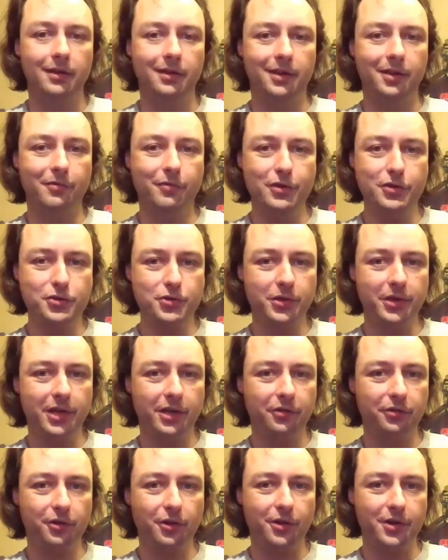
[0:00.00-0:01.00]
Eventually
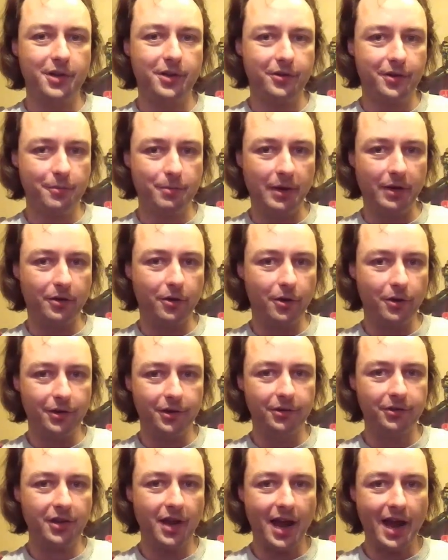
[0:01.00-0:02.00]
I started hearing about all
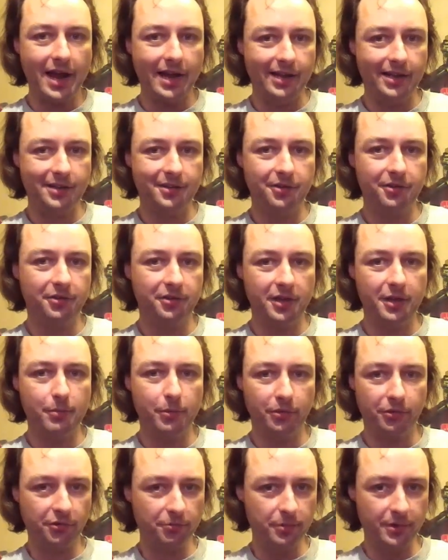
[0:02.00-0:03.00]
these high-end
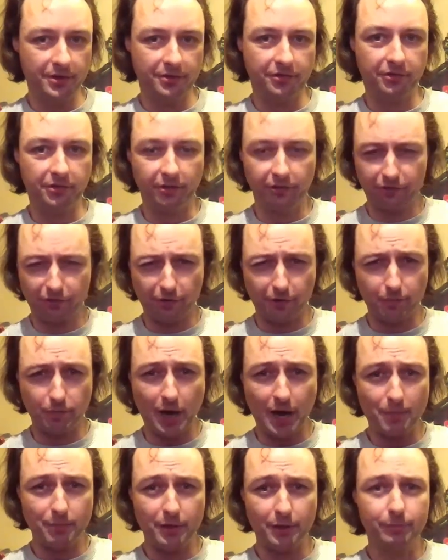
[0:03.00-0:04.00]
sabersmiths that started
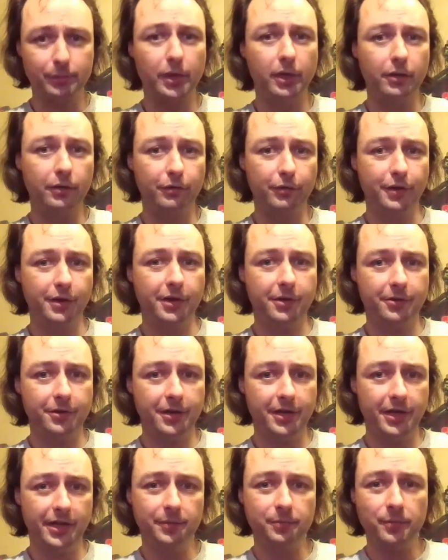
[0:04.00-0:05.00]
popping up all over the
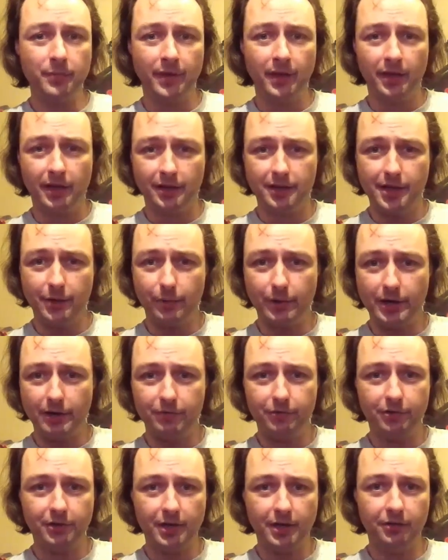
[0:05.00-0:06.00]
internet, and they were
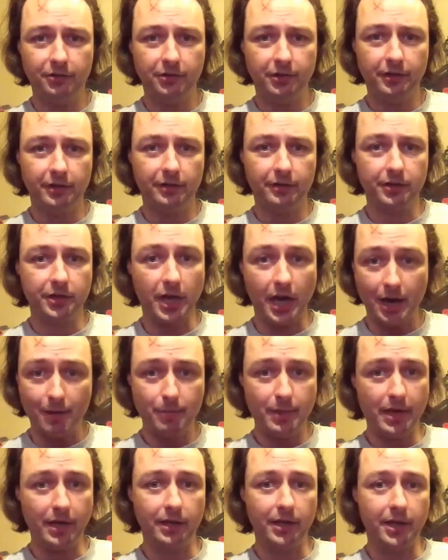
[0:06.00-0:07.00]
advertising
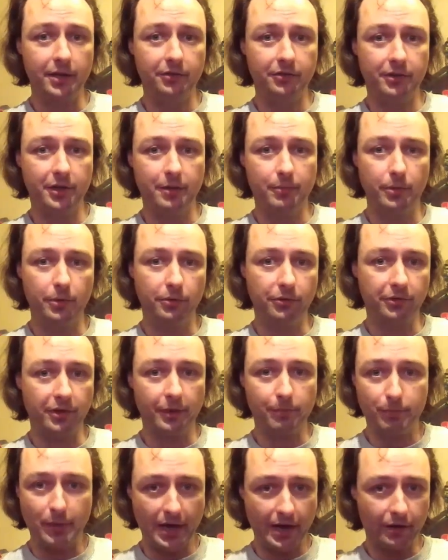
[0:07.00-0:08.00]
combat lightsabers,
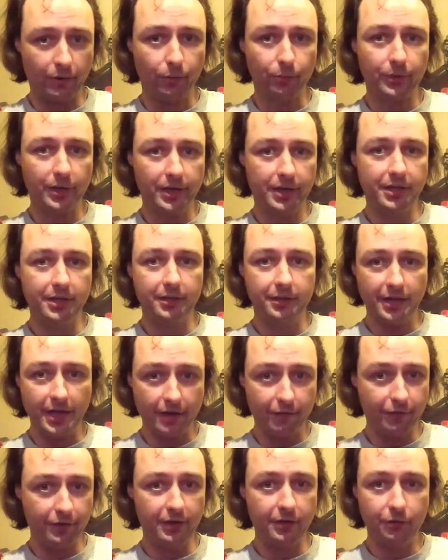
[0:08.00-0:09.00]
like battle-ready,
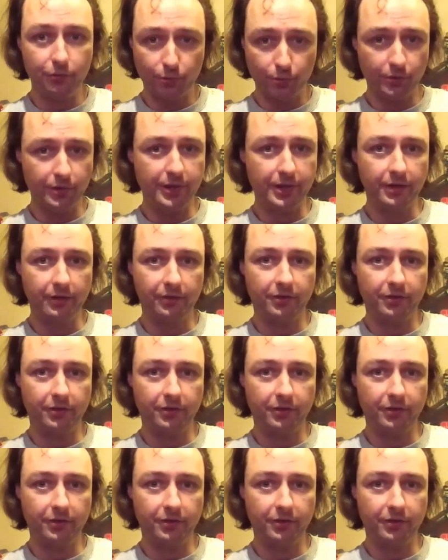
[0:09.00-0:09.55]
heavy dueling